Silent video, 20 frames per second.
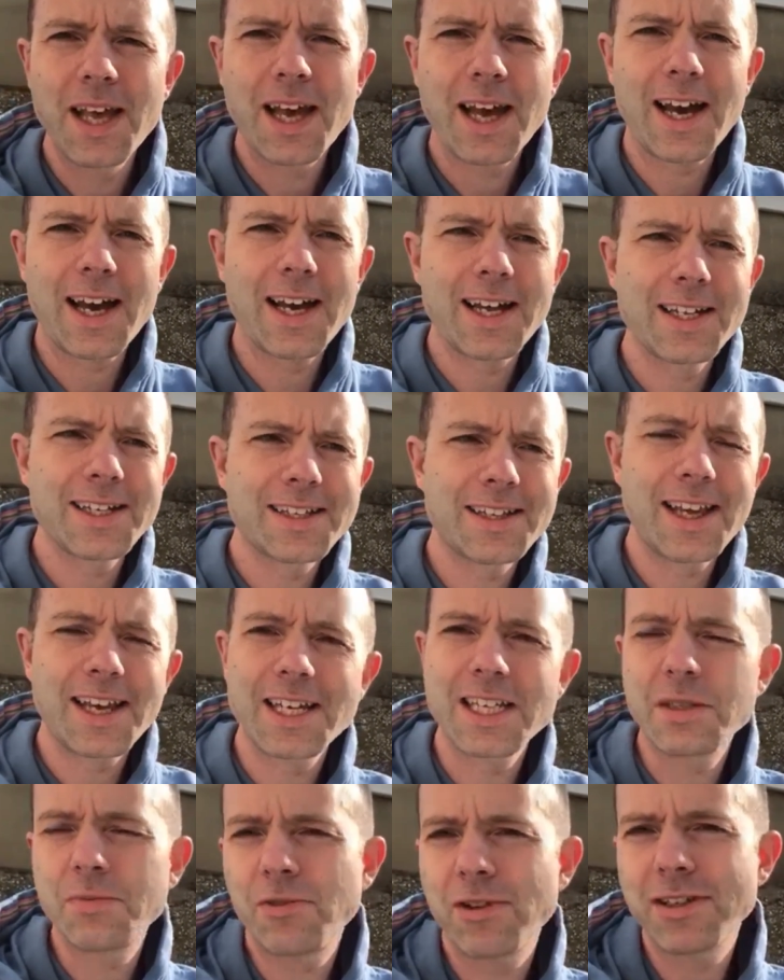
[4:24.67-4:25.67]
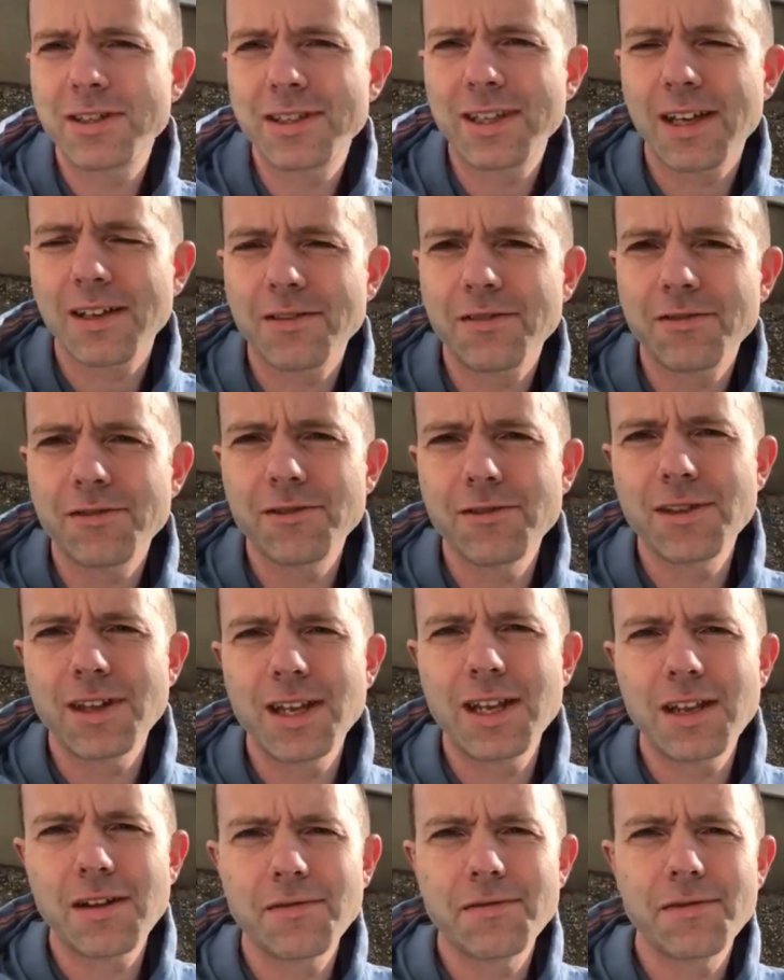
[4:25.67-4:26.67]
and they express that through their
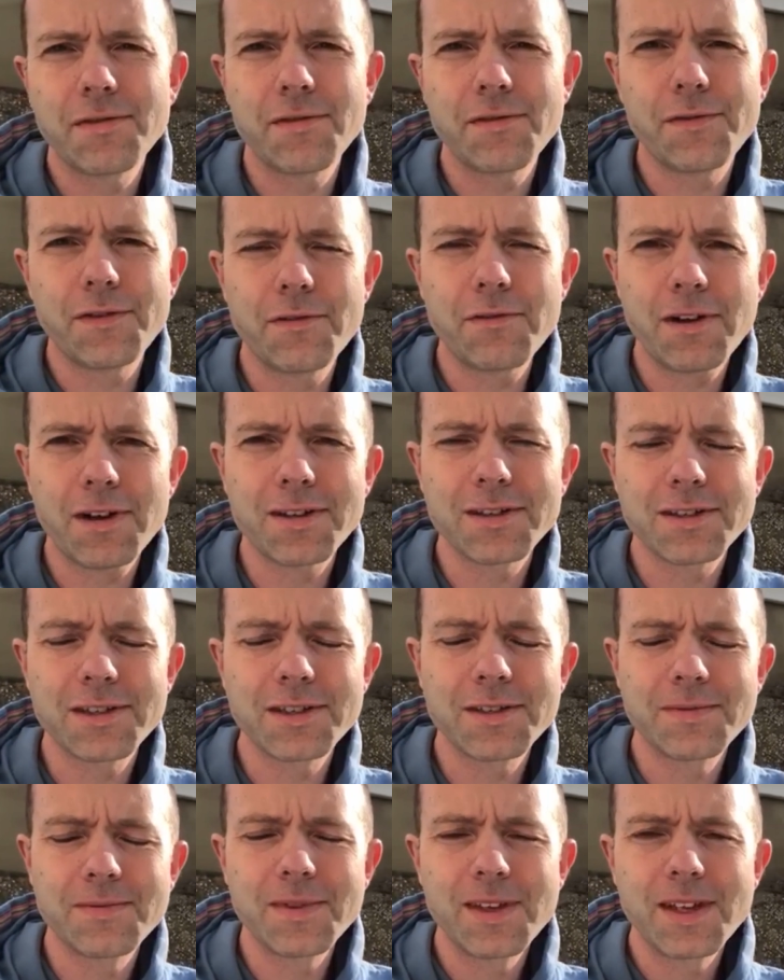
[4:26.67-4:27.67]
love for us.